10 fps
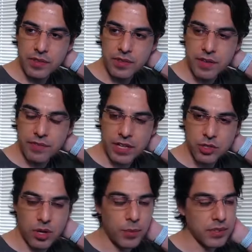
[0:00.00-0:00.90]
they've had
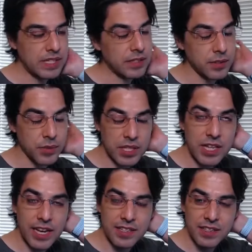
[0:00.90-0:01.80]
trouble dealing with
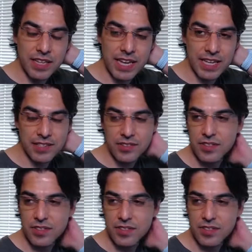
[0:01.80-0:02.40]
client delays